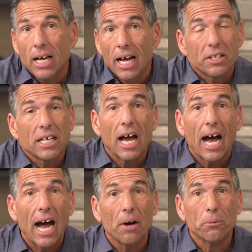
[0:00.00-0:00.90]
And see,
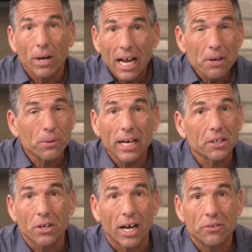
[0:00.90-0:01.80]
what I
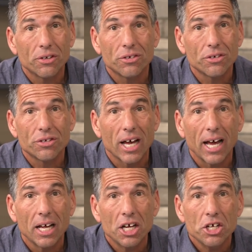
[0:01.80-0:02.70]
recognize is
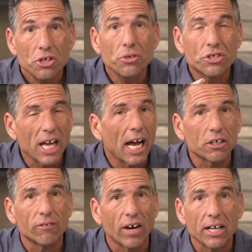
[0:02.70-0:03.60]
that you
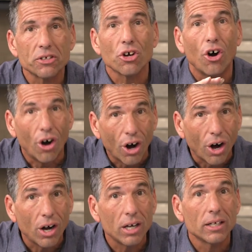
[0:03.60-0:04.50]
sacrifice
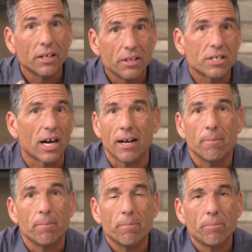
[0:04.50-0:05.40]
all the time.
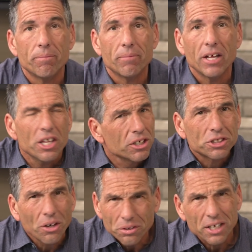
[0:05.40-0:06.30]
There's
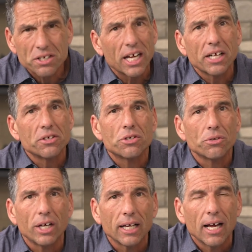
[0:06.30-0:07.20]
no such thing as
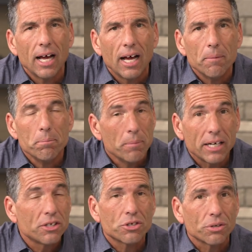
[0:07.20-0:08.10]
doing
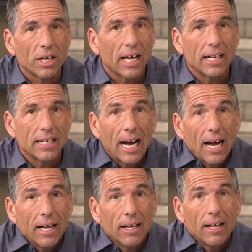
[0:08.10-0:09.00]
ministry and
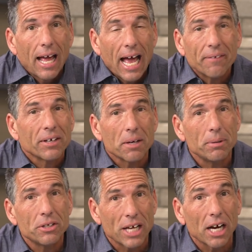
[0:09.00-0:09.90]
not having it
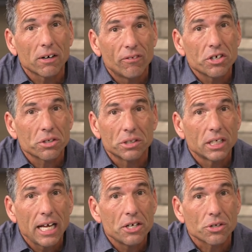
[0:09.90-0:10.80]
be sacrificial
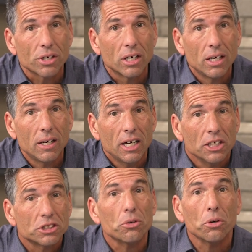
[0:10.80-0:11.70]
in nature.
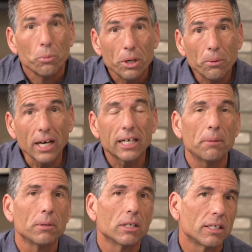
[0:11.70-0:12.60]
So we want to
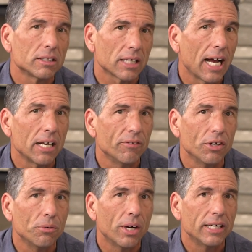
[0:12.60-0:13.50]
come alongside of
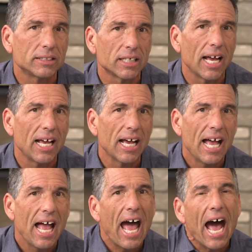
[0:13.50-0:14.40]
you and say,
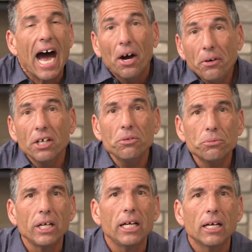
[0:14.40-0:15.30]
how can
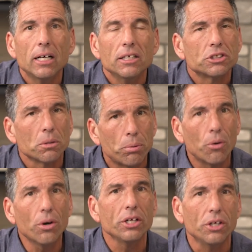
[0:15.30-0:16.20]
we support